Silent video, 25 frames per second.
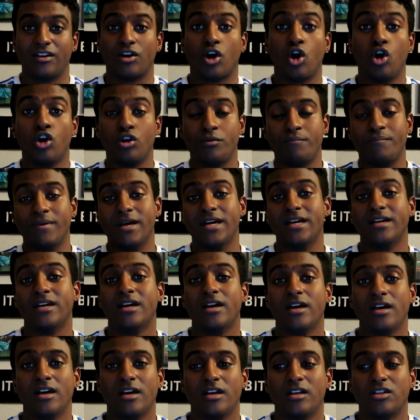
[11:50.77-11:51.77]
Could be.
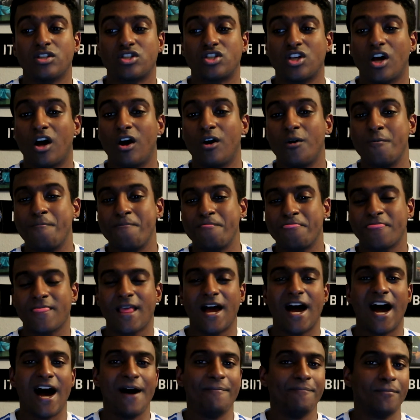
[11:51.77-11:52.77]
So,
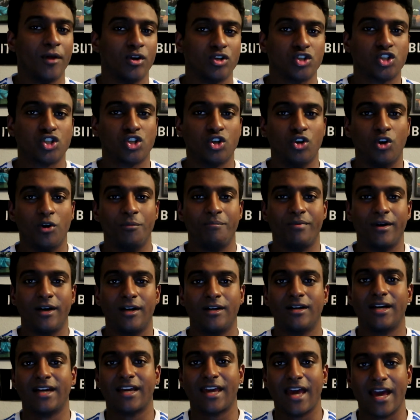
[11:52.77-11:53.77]
I'm not sure,
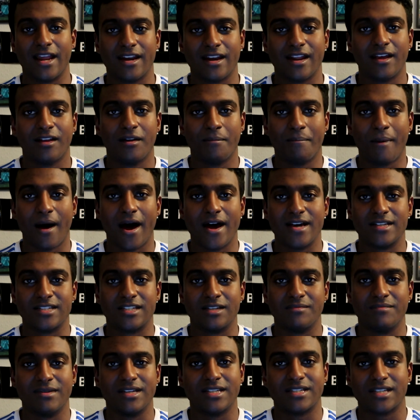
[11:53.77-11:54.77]
but again,
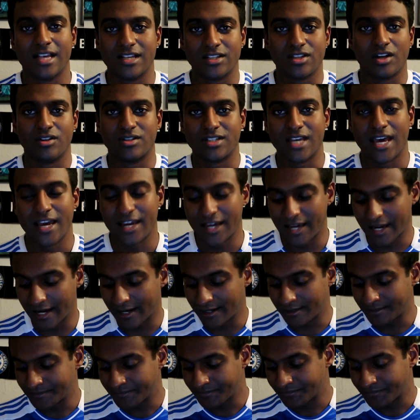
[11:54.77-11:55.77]
bias in me says I'll take it.